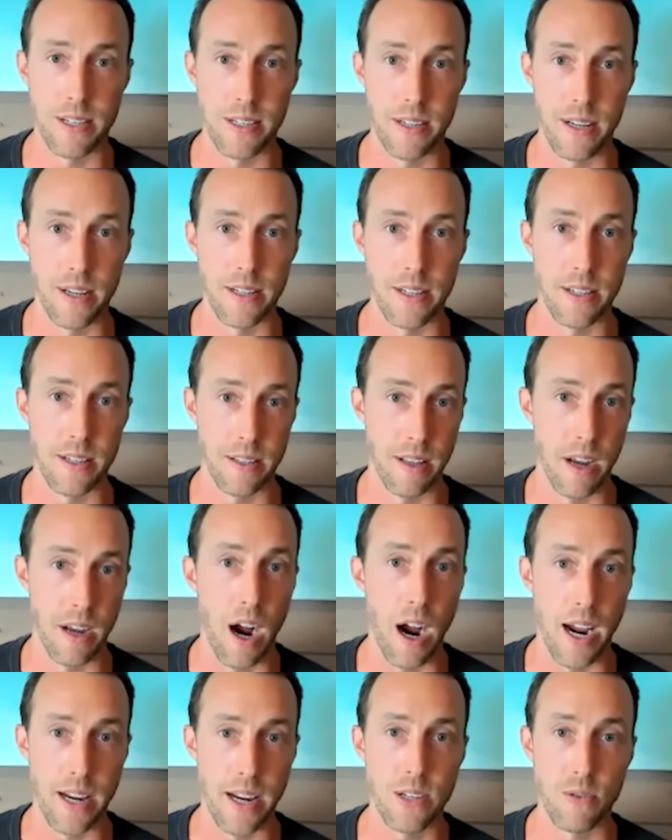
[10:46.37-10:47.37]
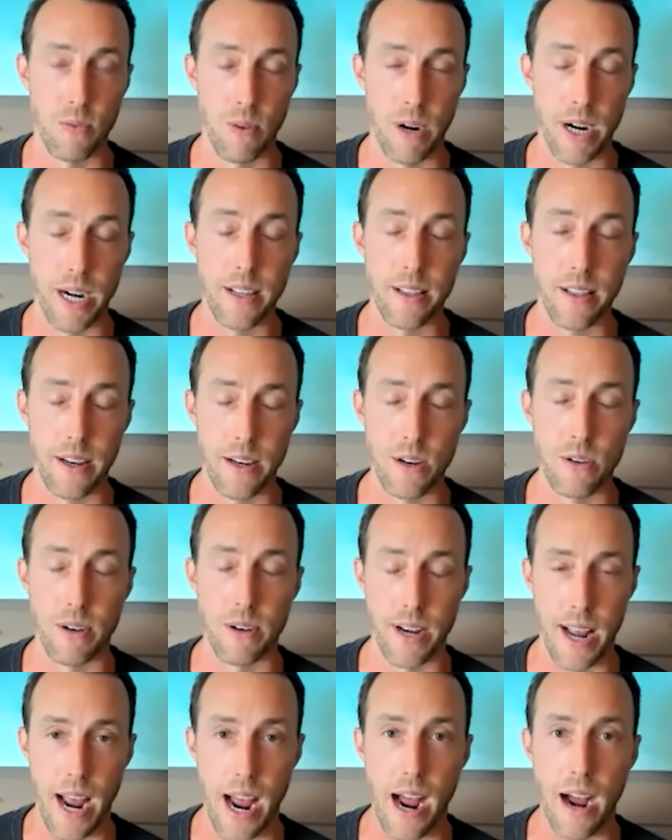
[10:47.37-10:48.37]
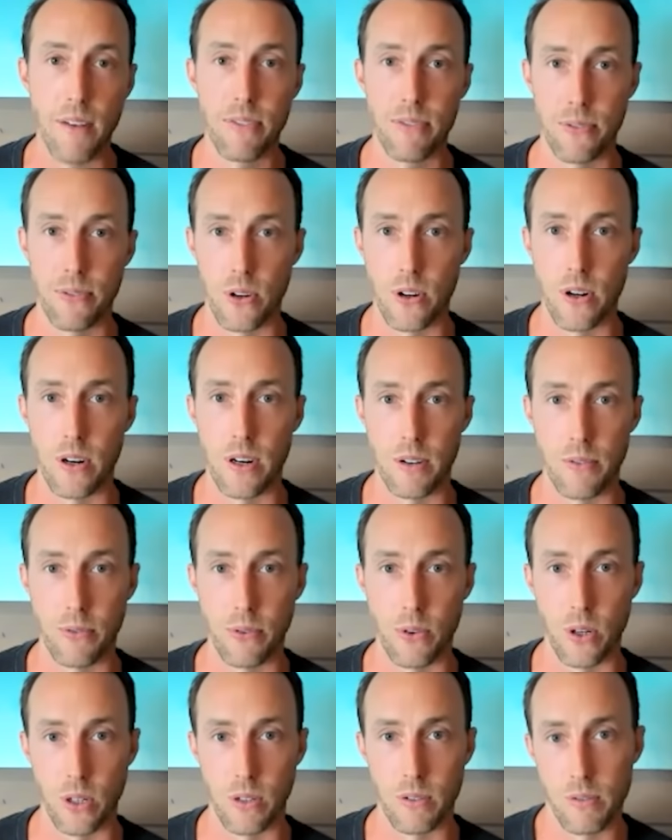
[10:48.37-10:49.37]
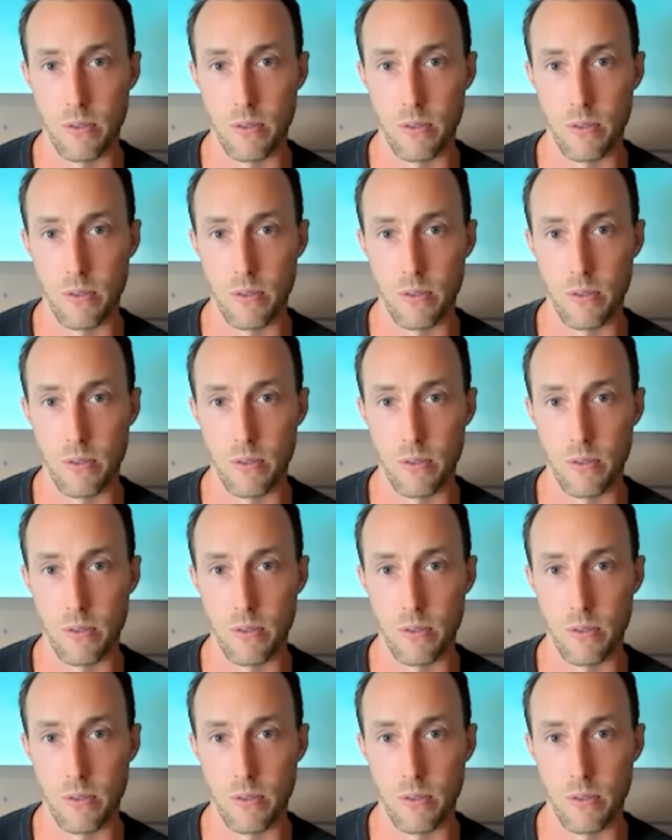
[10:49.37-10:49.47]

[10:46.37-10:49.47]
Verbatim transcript: It's the highest rating that you can have for